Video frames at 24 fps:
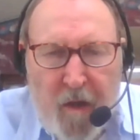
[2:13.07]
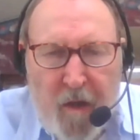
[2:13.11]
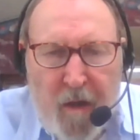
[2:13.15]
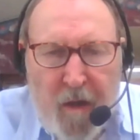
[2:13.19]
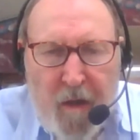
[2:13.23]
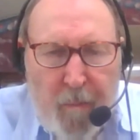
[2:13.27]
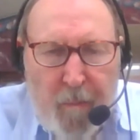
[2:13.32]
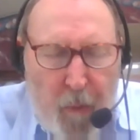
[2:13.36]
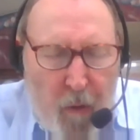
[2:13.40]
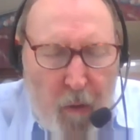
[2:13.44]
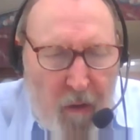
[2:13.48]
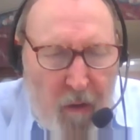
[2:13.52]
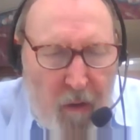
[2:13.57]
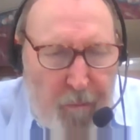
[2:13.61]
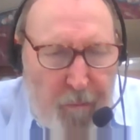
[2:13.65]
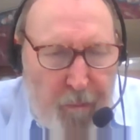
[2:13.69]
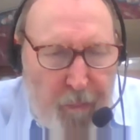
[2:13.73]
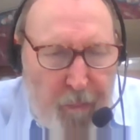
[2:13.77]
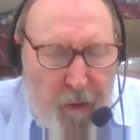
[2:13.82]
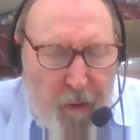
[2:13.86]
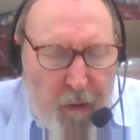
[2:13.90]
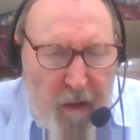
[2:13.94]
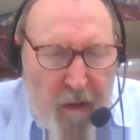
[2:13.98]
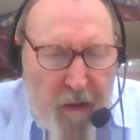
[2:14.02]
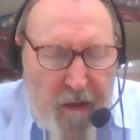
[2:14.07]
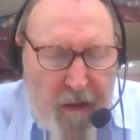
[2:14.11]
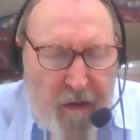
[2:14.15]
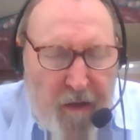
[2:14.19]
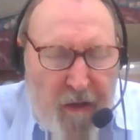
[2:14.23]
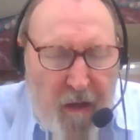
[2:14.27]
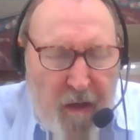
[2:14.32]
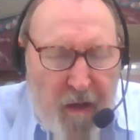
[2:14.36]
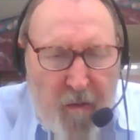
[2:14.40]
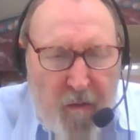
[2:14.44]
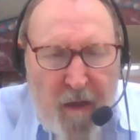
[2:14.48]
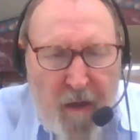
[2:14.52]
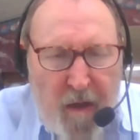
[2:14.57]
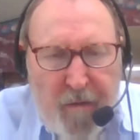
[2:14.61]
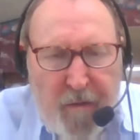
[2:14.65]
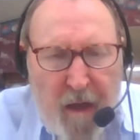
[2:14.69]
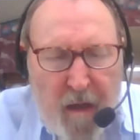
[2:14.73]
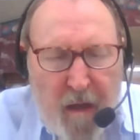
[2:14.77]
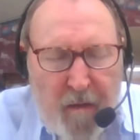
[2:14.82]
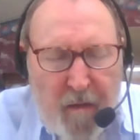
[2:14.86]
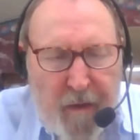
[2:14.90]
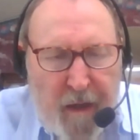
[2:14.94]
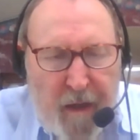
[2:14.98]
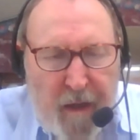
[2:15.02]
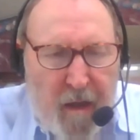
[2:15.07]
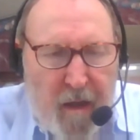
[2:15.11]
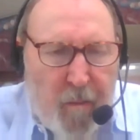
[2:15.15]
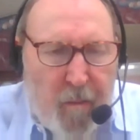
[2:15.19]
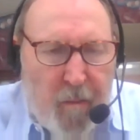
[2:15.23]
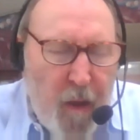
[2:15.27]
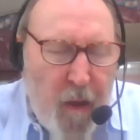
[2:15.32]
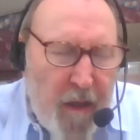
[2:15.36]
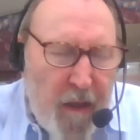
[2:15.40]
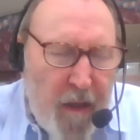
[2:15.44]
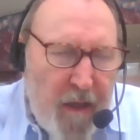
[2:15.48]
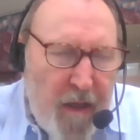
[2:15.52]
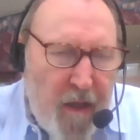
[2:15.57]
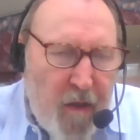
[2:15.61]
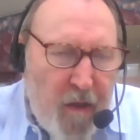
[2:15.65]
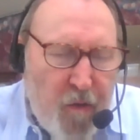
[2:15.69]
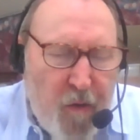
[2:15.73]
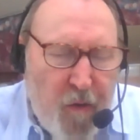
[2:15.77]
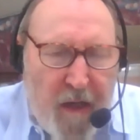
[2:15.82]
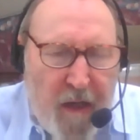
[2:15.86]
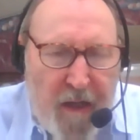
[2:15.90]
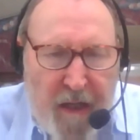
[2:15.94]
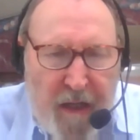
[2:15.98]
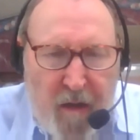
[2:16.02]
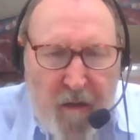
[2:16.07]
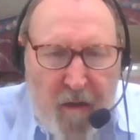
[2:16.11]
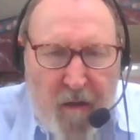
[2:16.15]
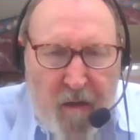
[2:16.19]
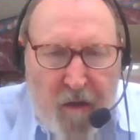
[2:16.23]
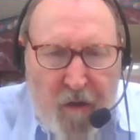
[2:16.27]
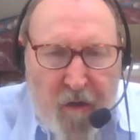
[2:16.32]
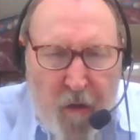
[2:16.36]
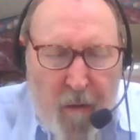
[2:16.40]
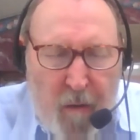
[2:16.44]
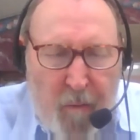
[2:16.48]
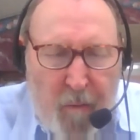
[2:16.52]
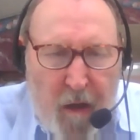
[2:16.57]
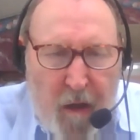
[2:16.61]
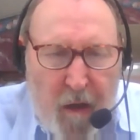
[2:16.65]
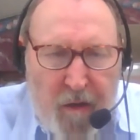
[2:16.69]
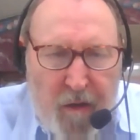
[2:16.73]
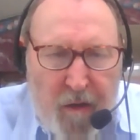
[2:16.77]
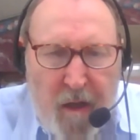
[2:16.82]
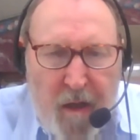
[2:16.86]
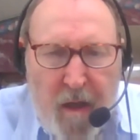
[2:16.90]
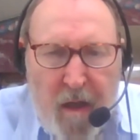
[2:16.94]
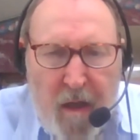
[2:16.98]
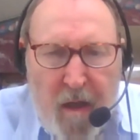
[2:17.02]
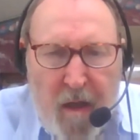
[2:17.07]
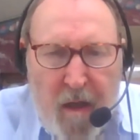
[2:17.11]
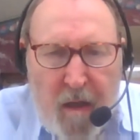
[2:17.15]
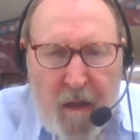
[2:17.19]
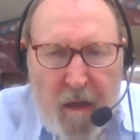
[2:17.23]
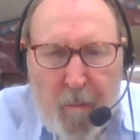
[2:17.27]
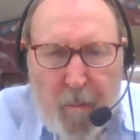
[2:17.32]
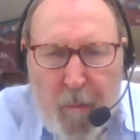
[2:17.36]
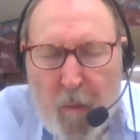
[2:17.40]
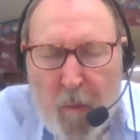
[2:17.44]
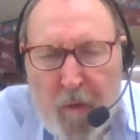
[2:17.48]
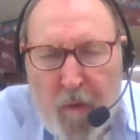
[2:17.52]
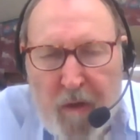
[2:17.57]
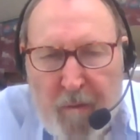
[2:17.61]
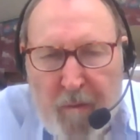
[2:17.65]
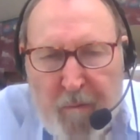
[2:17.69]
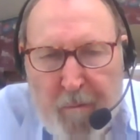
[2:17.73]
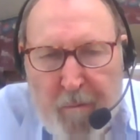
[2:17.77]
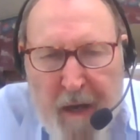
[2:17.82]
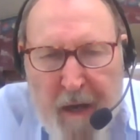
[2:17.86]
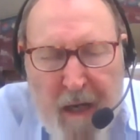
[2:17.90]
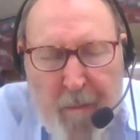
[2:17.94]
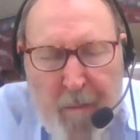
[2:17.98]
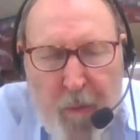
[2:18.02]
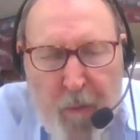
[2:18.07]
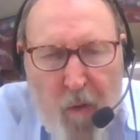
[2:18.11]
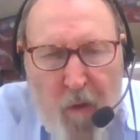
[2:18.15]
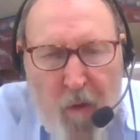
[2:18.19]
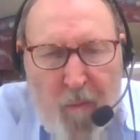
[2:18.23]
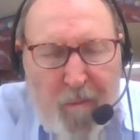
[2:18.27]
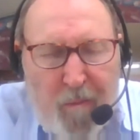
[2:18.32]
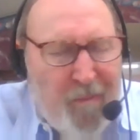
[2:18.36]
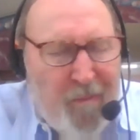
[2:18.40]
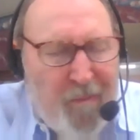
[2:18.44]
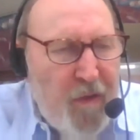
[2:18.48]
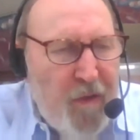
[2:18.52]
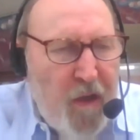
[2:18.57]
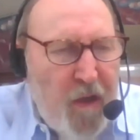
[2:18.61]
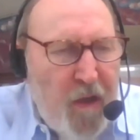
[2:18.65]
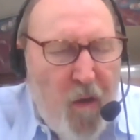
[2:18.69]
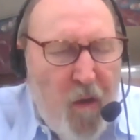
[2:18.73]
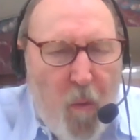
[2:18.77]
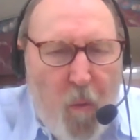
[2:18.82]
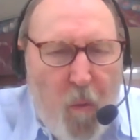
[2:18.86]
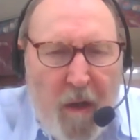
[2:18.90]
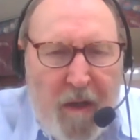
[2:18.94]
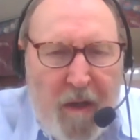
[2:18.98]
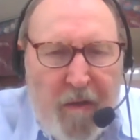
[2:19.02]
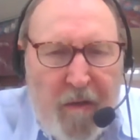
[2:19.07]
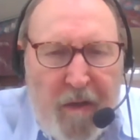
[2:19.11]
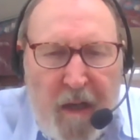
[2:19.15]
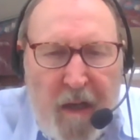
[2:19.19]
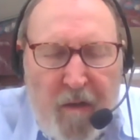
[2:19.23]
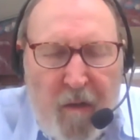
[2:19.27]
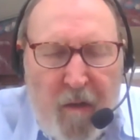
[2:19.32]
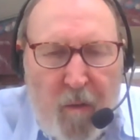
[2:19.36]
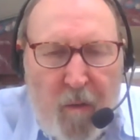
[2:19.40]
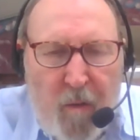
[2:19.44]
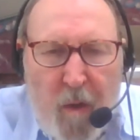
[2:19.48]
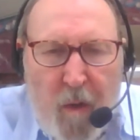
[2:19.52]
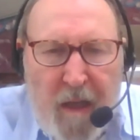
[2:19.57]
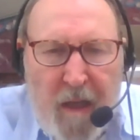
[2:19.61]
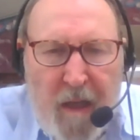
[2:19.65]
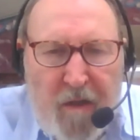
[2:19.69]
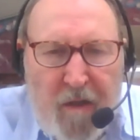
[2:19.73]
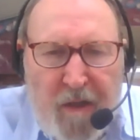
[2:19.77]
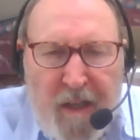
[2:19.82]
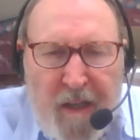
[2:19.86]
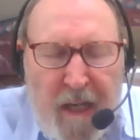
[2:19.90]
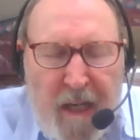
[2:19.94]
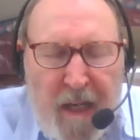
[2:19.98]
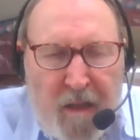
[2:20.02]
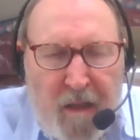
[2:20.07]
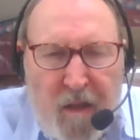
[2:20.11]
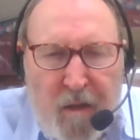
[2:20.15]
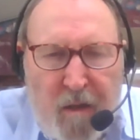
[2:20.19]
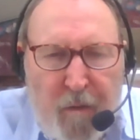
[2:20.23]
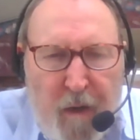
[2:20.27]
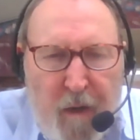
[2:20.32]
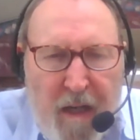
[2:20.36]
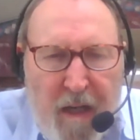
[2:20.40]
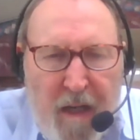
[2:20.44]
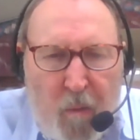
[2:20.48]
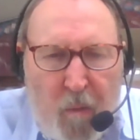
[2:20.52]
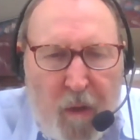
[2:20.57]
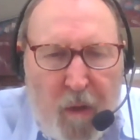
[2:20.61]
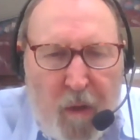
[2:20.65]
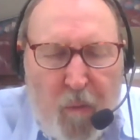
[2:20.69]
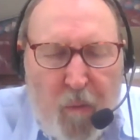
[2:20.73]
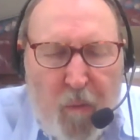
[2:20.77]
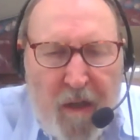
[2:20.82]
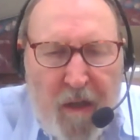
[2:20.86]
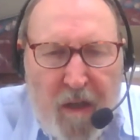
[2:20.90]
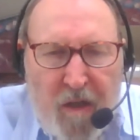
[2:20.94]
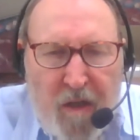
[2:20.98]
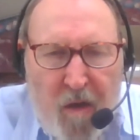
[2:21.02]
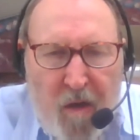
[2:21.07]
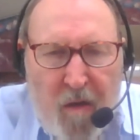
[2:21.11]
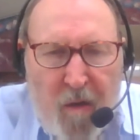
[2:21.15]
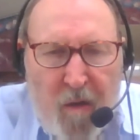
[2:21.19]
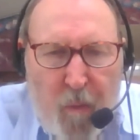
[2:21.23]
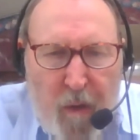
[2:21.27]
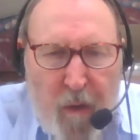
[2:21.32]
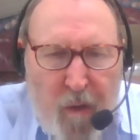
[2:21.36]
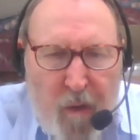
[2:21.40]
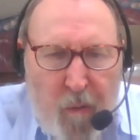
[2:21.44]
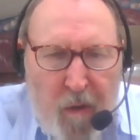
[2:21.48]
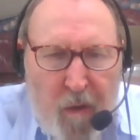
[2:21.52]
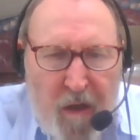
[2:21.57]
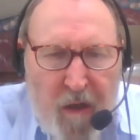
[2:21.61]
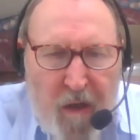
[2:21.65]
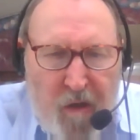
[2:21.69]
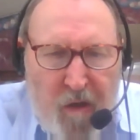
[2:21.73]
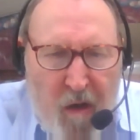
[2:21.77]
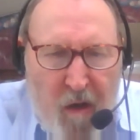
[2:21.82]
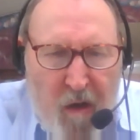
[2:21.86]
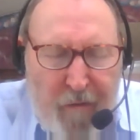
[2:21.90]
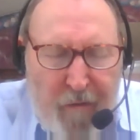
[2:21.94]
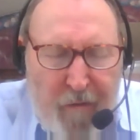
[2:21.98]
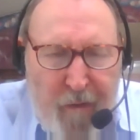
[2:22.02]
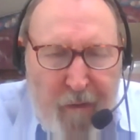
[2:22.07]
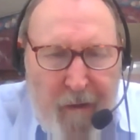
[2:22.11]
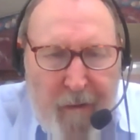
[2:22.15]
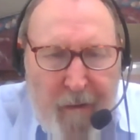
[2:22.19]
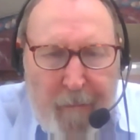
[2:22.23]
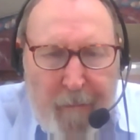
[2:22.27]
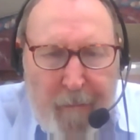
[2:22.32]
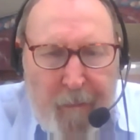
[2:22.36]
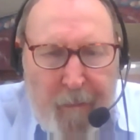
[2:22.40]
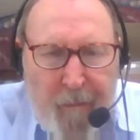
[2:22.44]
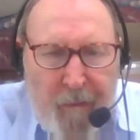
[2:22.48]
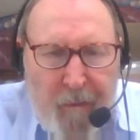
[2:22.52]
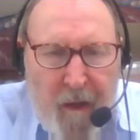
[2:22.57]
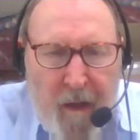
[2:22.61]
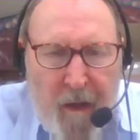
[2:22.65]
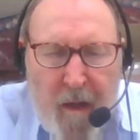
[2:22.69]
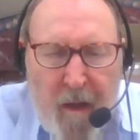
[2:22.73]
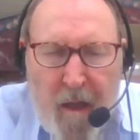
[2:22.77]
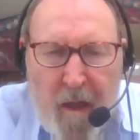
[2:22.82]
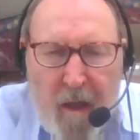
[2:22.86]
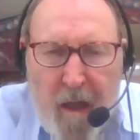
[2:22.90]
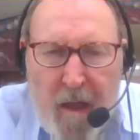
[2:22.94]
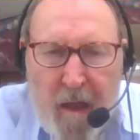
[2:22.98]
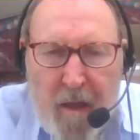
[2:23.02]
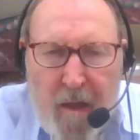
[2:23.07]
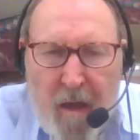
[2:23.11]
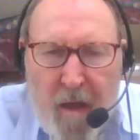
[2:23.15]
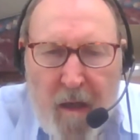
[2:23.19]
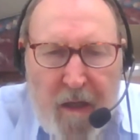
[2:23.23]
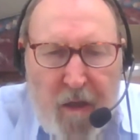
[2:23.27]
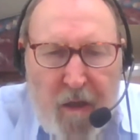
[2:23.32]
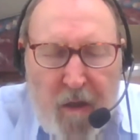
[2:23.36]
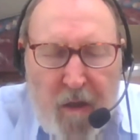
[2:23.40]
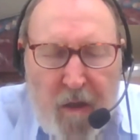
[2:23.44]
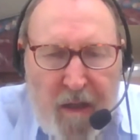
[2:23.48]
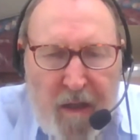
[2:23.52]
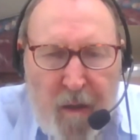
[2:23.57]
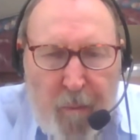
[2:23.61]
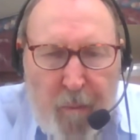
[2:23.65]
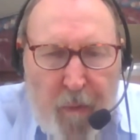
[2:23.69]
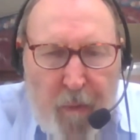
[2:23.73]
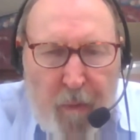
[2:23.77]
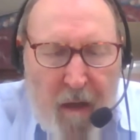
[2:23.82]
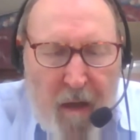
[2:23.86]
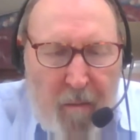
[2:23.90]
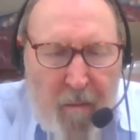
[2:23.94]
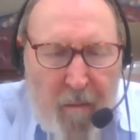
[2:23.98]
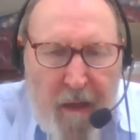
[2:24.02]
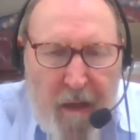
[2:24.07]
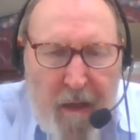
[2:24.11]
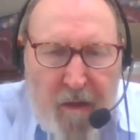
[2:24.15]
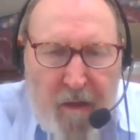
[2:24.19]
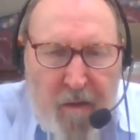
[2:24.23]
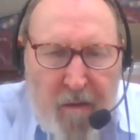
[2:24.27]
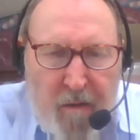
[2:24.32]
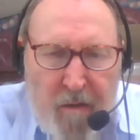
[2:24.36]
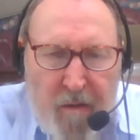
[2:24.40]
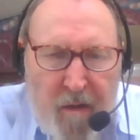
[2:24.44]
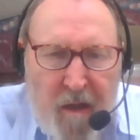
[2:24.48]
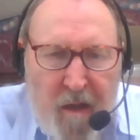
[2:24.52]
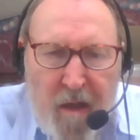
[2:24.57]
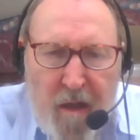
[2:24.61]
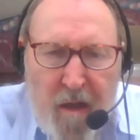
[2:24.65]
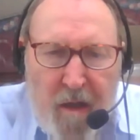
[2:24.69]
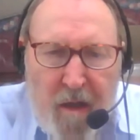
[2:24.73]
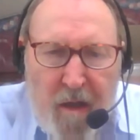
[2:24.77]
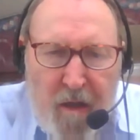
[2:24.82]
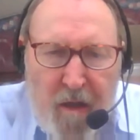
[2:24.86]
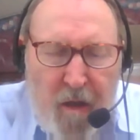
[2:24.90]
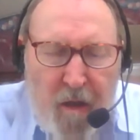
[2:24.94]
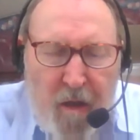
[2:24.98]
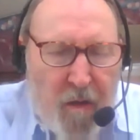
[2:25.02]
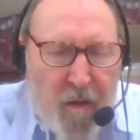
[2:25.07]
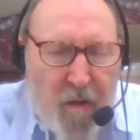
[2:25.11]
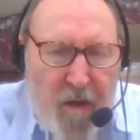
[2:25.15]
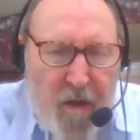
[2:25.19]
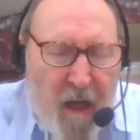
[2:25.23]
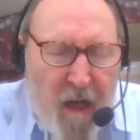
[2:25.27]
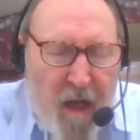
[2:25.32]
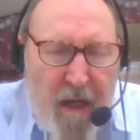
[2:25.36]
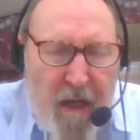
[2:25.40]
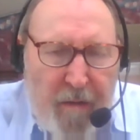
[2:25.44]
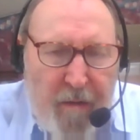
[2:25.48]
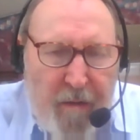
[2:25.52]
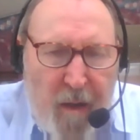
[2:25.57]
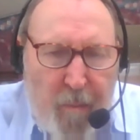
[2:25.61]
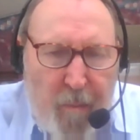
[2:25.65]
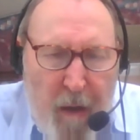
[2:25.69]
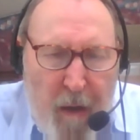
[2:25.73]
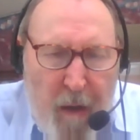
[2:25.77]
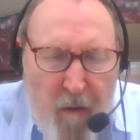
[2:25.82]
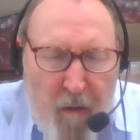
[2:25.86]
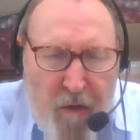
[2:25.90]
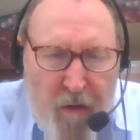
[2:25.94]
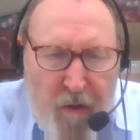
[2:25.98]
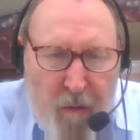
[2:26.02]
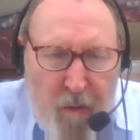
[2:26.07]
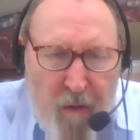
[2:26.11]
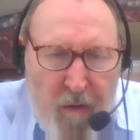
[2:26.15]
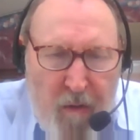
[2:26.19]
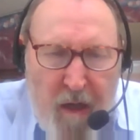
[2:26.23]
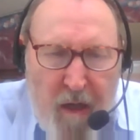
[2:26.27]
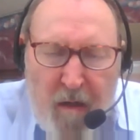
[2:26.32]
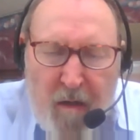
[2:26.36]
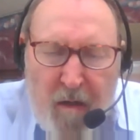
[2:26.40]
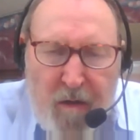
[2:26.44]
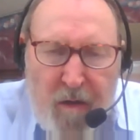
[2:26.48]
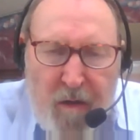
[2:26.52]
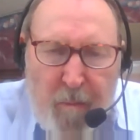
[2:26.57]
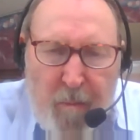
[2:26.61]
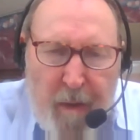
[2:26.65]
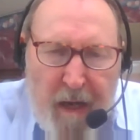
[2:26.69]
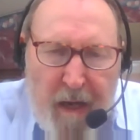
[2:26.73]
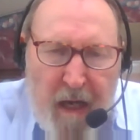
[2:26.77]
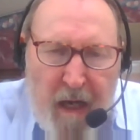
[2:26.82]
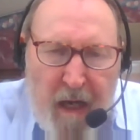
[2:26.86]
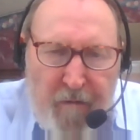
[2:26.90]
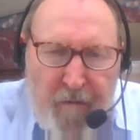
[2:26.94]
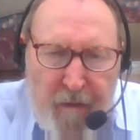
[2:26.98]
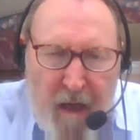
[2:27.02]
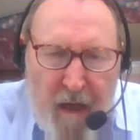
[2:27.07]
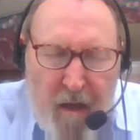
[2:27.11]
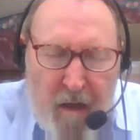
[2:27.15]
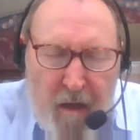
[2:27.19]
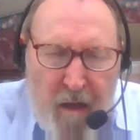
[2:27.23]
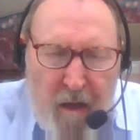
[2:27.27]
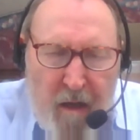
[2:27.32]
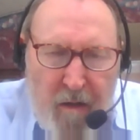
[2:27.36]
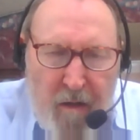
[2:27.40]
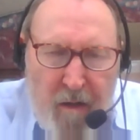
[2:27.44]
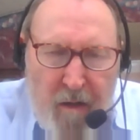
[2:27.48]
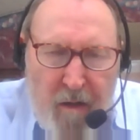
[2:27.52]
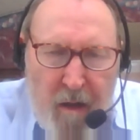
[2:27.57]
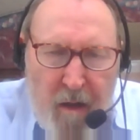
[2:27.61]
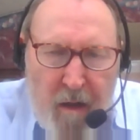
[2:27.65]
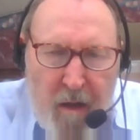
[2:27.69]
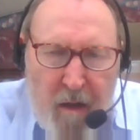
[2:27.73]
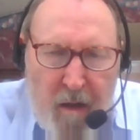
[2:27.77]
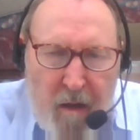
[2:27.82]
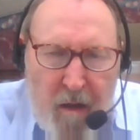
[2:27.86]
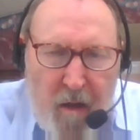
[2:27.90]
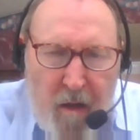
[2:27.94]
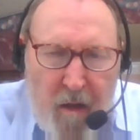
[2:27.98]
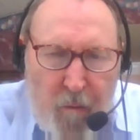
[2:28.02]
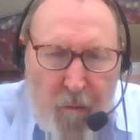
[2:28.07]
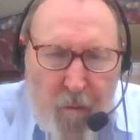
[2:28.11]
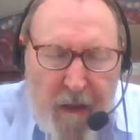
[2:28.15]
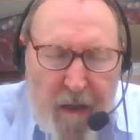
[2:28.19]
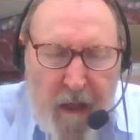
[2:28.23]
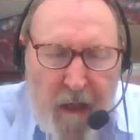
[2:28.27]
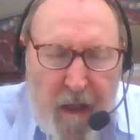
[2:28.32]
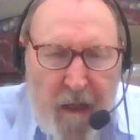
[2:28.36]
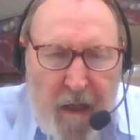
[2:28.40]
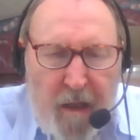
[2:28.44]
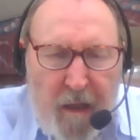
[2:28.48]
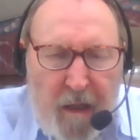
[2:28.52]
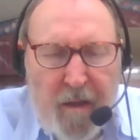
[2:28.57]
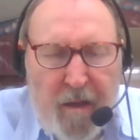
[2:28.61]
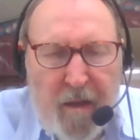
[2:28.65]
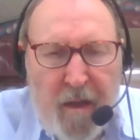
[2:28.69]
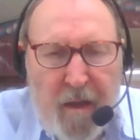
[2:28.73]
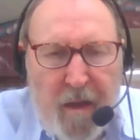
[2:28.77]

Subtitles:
you can pull the solenoid valve in and plug it in and try to get on the terminals. But with a mag probe, you can go one to the other in seconds and find out which one is on, which one is off, and isolate the problem as not having power to it, or else a bad relay.